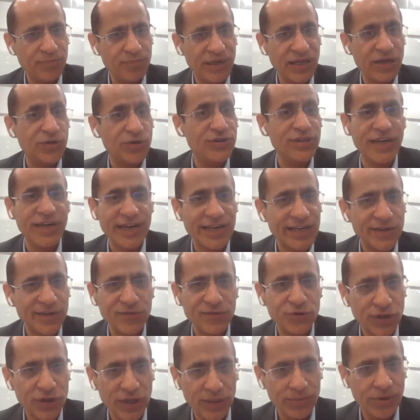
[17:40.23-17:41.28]
being on an
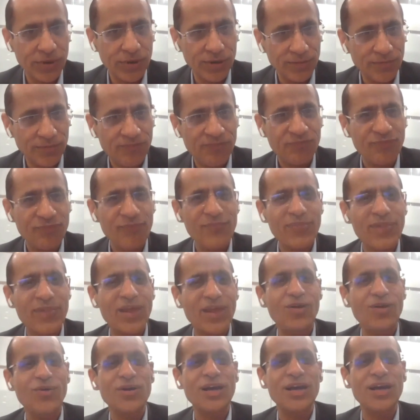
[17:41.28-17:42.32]
interview table.
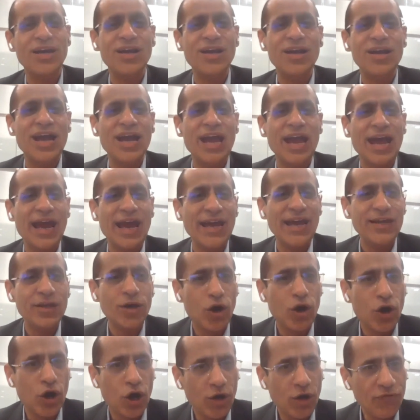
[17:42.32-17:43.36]
Okay,
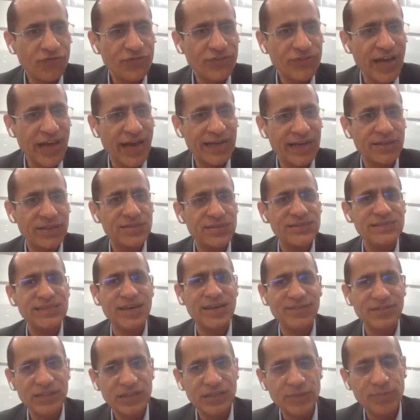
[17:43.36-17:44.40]
and of that,
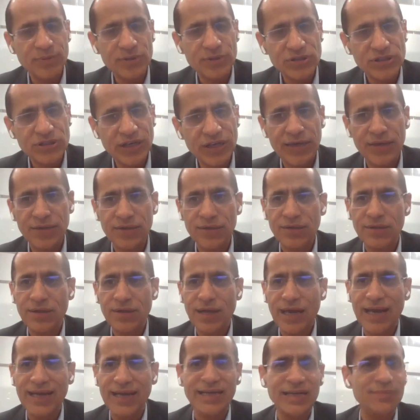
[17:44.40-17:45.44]
70%
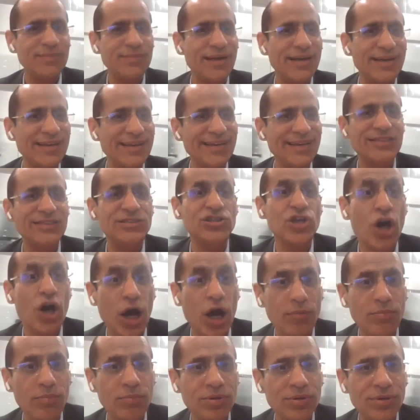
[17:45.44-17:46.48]
end up getting a
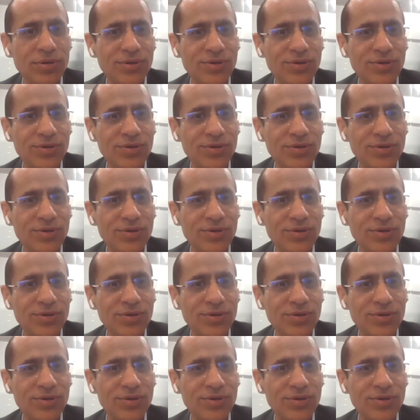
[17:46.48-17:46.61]
job.